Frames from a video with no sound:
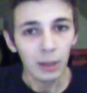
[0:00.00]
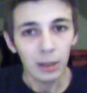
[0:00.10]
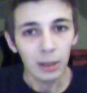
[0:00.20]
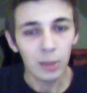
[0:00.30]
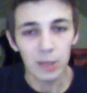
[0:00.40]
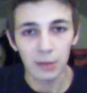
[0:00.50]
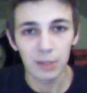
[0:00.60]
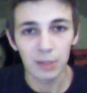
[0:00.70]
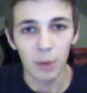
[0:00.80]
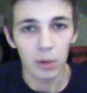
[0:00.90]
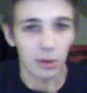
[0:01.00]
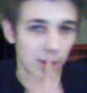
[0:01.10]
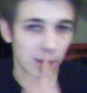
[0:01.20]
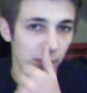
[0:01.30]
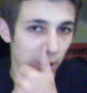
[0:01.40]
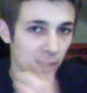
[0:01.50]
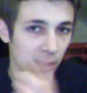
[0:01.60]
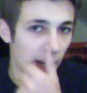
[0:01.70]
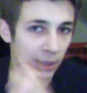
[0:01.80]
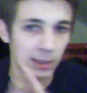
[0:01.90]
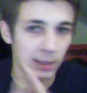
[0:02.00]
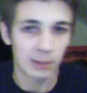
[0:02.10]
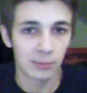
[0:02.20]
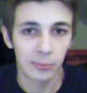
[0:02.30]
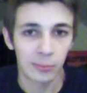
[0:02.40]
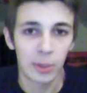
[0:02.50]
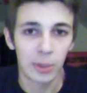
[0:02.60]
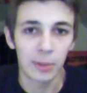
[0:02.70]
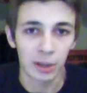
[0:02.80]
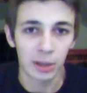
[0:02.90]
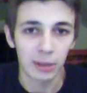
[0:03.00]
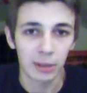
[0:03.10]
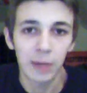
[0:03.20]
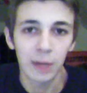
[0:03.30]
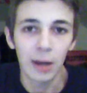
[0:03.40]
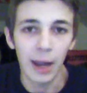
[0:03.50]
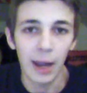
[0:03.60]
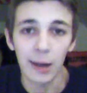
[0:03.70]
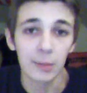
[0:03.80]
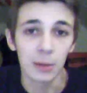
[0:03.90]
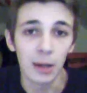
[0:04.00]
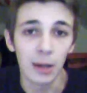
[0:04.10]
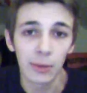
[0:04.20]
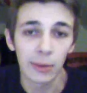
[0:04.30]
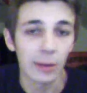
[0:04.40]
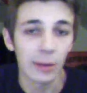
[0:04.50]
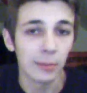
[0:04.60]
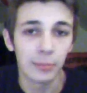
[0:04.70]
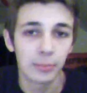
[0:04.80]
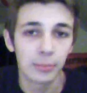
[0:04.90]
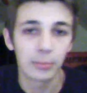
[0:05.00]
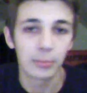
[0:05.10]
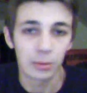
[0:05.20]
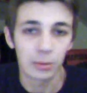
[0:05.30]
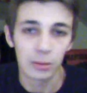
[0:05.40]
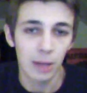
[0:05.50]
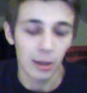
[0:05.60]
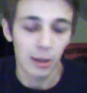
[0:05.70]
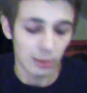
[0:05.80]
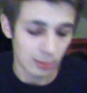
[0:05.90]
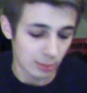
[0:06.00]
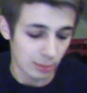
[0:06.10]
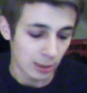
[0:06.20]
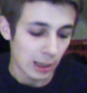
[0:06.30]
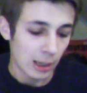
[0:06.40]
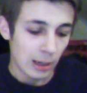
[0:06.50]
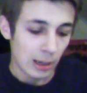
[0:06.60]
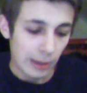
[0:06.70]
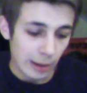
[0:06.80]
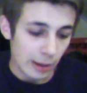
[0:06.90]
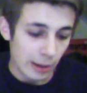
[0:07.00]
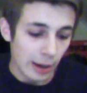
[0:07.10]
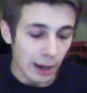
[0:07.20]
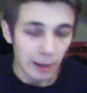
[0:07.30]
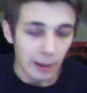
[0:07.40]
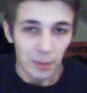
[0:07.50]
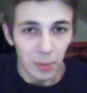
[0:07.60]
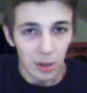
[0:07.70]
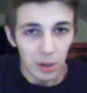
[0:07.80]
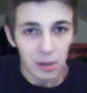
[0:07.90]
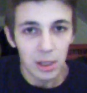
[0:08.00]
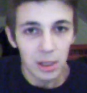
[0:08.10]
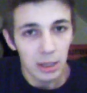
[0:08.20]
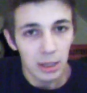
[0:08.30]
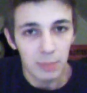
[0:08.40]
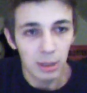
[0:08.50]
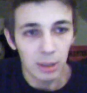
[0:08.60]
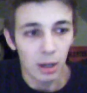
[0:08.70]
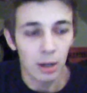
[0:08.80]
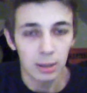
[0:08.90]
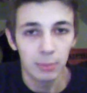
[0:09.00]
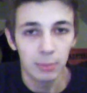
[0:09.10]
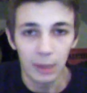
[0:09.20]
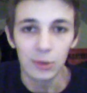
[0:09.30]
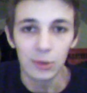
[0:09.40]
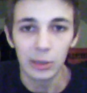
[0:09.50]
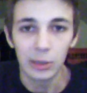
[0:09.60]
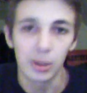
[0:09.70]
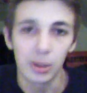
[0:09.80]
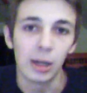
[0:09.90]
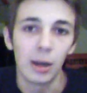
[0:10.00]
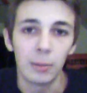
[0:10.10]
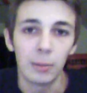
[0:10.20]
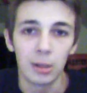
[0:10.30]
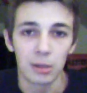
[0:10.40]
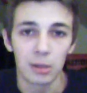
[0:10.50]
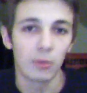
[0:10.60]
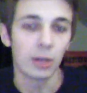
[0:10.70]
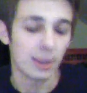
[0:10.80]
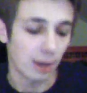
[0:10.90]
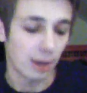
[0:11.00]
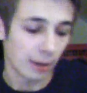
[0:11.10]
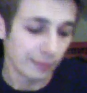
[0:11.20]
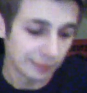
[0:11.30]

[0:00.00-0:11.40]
he was outspoken or something like that, and he's pretty much like, yeah, hacked him to death, and yeah. And in the book, Theon is being haunted by dreams right now because of what he's done.